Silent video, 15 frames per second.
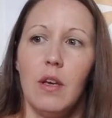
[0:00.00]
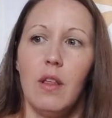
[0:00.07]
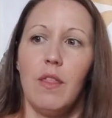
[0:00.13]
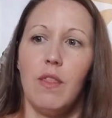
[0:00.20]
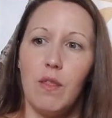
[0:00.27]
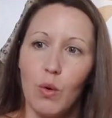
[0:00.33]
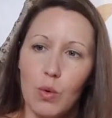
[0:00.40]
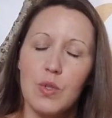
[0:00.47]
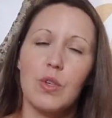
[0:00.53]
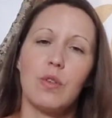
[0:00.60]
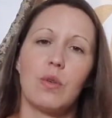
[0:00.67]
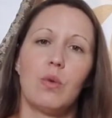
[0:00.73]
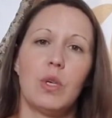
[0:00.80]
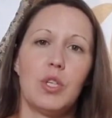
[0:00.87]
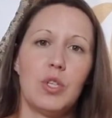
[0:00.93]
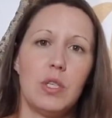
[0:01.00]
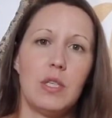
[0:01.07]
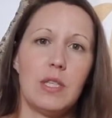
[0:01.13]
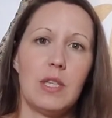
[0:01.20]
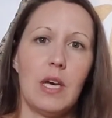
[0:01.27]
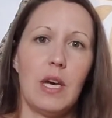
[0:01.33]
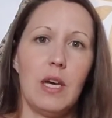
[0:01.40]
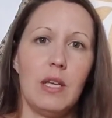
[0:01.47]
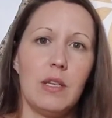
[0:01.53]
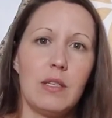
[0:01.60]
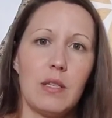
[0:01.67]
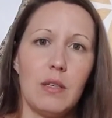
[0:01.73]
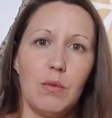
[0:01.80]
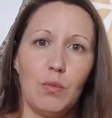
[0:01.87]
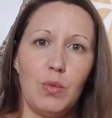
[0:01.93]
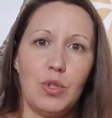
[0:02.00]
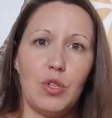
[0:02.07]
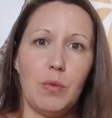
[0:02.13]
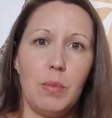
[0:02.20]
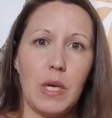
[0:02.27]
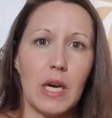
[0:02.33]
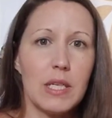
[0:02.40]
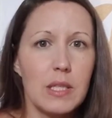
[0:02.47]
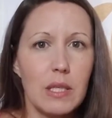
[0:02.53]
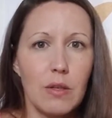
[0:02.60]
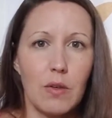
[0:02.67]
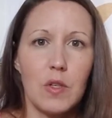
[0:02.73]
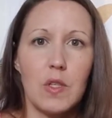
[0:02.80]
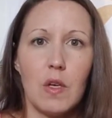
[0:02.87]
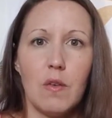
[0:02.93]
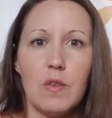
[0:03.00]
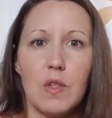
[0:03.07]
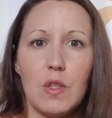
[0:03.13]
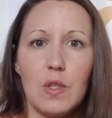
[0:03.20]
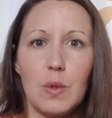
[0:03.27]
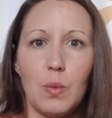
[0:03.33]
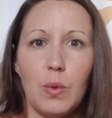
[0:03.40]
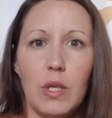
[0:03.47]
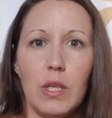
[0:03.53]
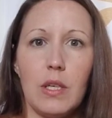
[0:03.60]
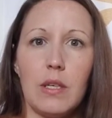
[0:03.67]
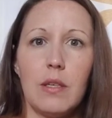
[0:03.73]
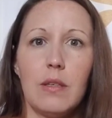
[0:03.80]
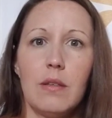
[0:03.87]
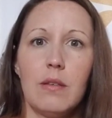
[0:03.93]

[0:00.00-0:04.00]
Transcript: Those are the questions that we should be asking ourselves this week